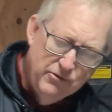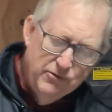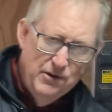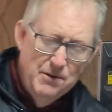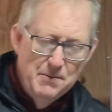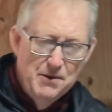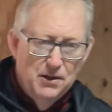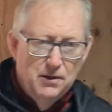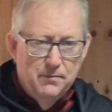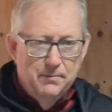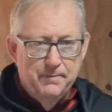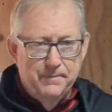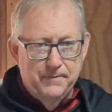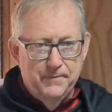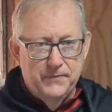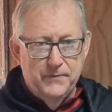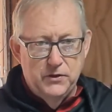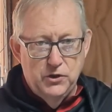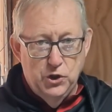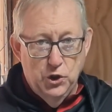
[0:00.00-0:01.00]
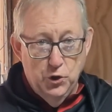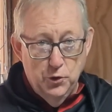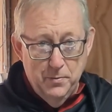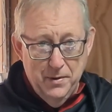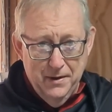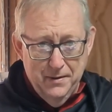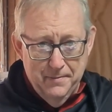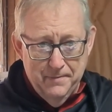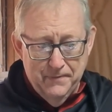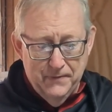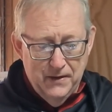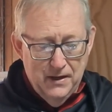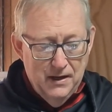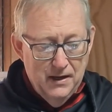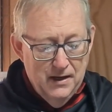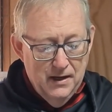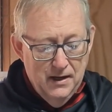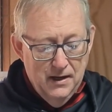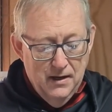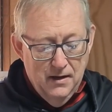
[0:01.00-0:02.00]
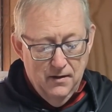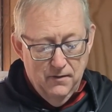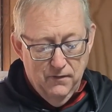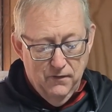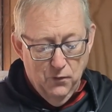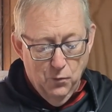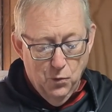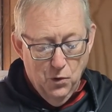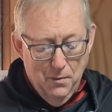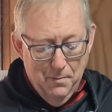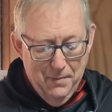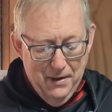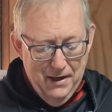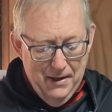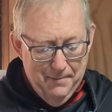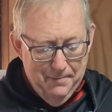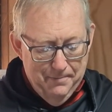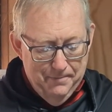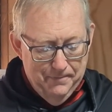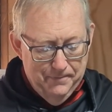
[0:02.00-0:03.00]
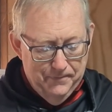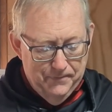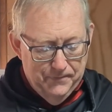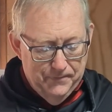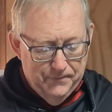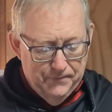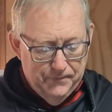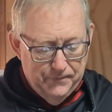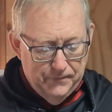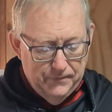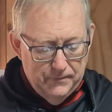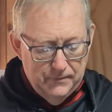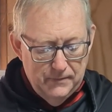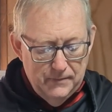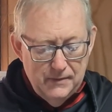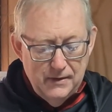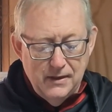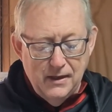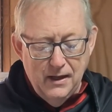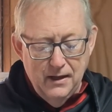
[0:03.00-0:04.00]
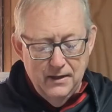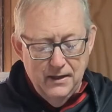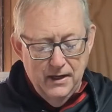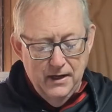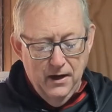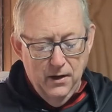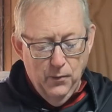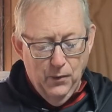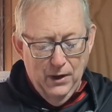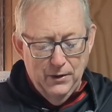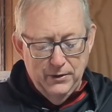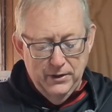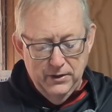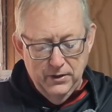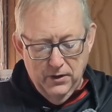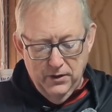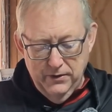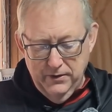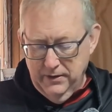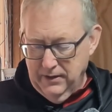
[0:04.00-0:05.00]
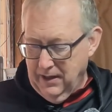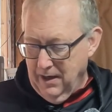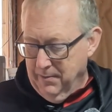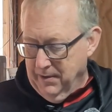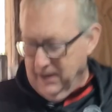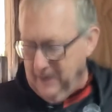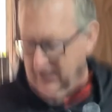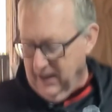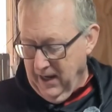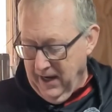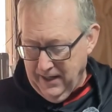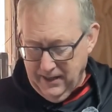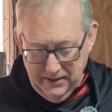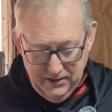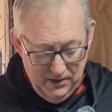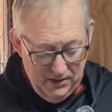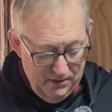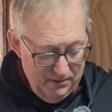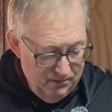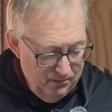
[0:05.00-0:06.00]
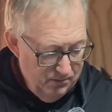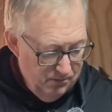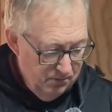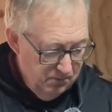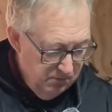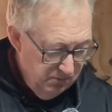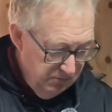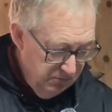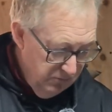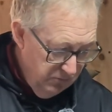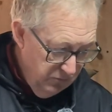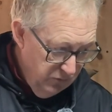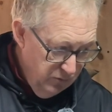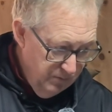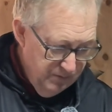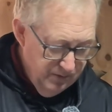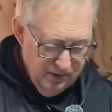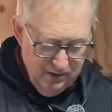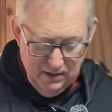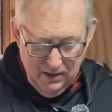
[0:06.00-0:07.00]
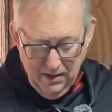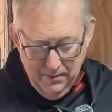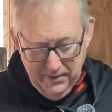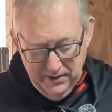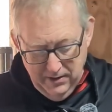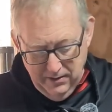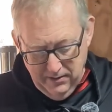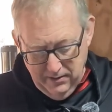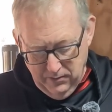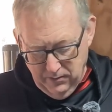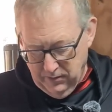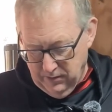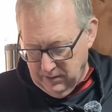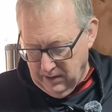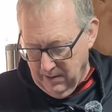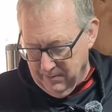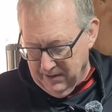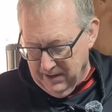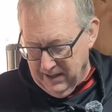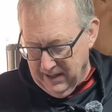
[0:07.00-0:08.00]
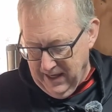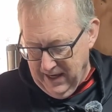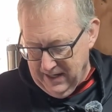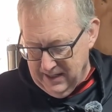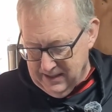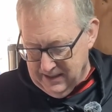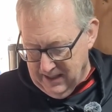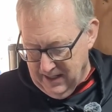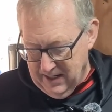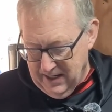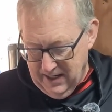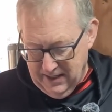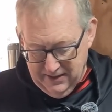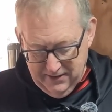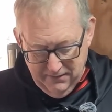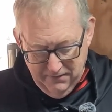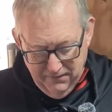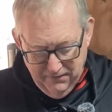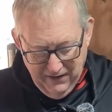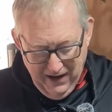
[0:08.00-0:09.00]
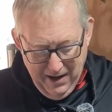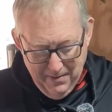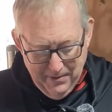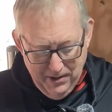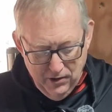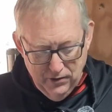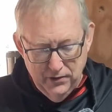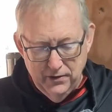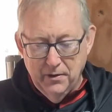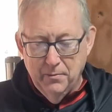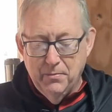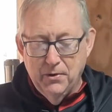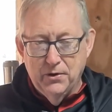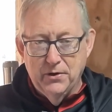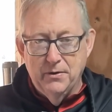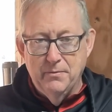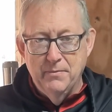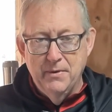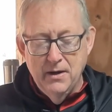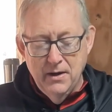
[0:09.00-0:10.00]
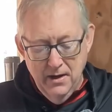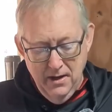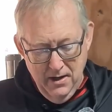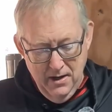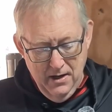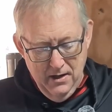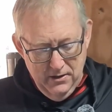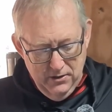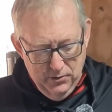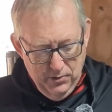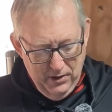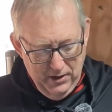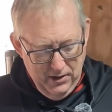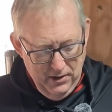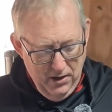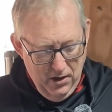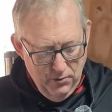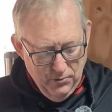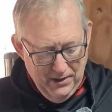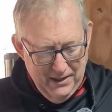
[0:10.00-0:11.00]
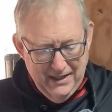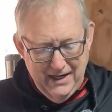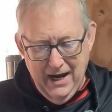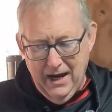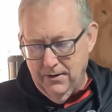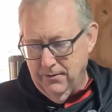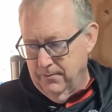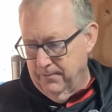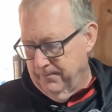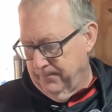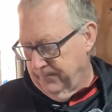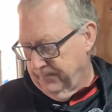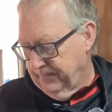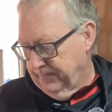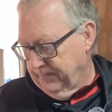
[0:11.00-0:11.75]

was 3mm tube for 1 bit. Then I welded on a couple of legs, couple of legs, and then some flat bar on the bottom so I can hold it down.